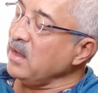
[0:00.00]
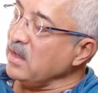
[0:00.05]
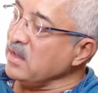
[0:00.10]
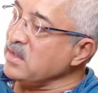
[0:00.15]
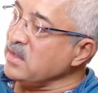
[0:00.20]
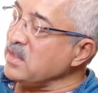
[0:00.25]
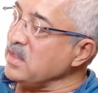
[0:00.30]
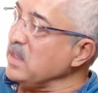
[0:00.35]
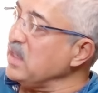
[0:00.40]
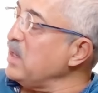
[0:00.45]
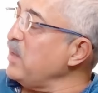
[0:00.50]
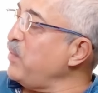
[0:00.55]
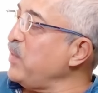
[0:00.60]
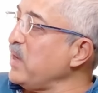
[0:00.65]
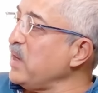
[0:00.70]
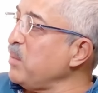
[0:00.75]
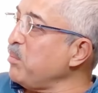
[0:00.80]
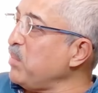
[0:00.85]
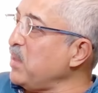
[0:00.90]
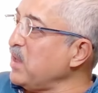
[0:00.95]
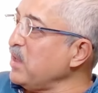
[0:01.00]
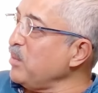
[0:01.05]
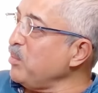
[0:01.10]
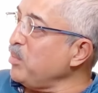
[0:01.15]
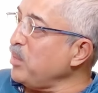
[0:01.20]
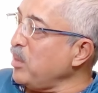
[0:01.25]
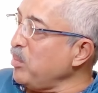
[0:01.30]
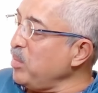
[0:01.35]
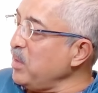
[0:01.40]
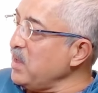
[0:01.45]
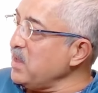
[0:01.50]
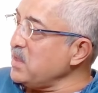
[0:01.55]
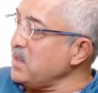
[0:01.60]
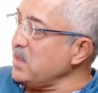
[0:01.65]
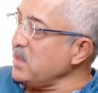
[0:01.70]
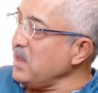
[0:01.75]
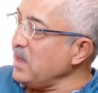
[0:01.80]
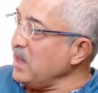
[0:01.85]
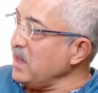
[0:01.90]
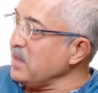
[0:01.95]
a significant part of the
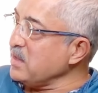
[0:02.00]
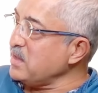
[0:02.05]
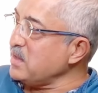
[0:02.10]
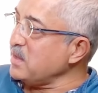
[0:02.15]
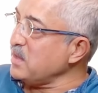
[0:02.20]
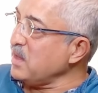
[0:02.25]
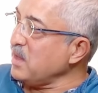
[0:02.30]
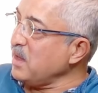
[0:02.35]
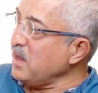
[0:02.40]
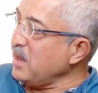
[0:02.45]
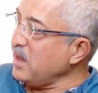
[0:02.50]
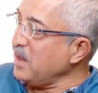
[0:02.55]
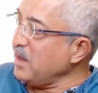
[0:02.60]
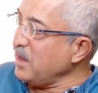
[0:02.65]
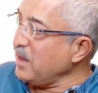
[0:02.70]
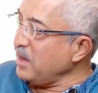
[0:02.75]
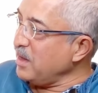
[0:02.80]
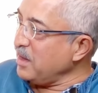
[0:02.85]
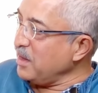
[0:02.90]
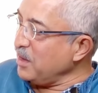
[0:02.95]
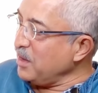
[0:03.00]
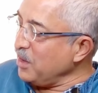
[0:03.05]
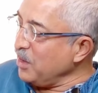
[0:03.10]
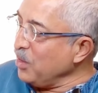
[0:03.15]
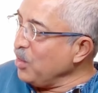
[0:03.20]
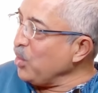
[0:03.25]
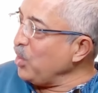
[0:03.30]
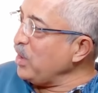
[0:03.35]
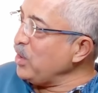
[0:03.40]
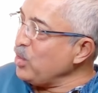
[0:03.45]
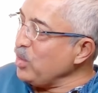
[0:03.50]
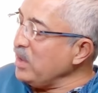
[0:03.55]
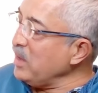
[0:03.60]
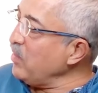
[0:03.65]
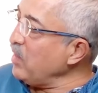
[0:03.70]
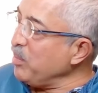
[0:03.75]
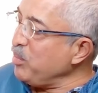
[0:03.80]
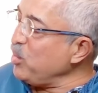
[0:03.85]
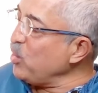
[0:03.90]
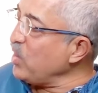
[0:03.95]
population is going to
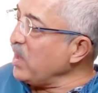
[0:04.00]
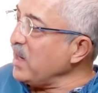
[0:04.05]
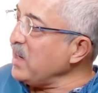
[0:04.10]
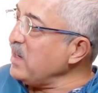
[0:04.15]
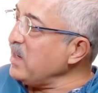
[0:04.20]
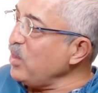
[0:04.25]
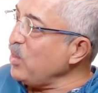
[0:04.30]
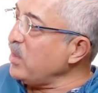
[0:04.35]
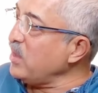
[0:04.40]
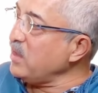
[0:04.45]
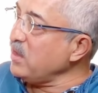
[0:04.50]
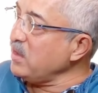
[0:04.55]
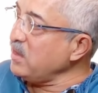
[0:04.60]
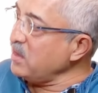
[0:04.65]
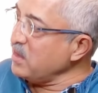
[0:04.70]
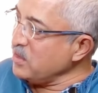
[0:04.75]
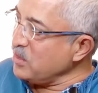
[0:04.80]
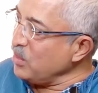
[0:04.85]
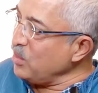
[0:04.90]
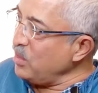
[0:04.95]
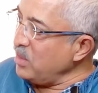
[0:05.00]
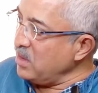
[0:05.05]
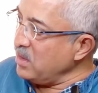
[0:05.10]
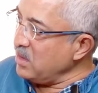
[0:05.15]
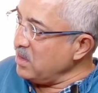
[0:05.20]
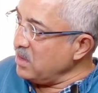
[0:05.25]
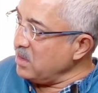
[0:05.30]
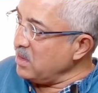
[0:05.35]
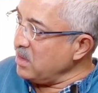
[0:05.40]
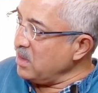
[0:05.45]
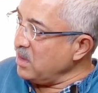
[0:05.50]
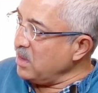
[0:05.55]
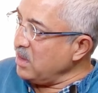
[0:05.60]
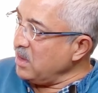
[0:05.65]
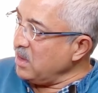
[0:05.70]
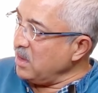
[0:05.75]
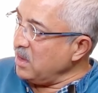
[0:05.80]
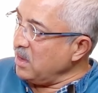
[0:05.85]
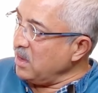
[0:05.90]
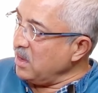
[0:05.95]
live up to 90 or 100 years old.
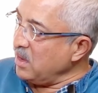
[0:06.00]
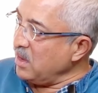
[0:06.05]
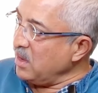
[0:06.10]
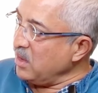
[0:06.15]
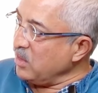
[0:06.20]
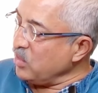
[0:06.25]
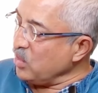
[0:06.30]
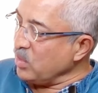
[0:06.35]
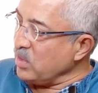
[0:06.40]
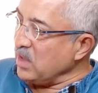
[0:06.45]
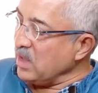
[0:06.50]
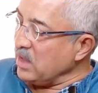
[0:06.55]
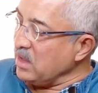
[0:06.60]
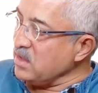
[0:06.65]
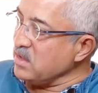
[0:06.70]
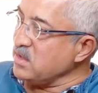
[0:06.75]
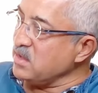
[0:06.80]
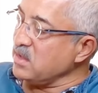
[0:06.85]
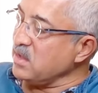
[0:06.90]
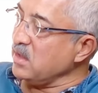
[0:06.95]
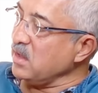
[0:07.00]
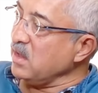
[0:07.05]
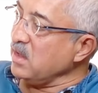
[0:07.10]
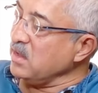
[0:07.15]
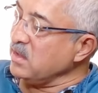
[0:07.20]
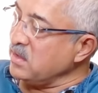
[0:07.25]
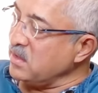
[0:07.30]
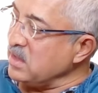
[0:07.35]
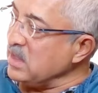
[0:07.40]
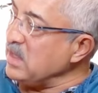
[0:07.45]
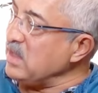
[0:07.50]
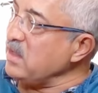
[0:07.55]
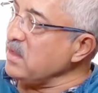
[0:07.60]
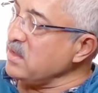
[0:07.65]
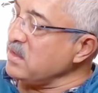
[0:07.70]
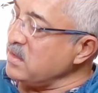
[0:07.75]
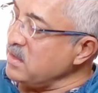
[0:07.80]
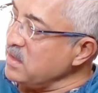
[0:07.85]
So there is a senior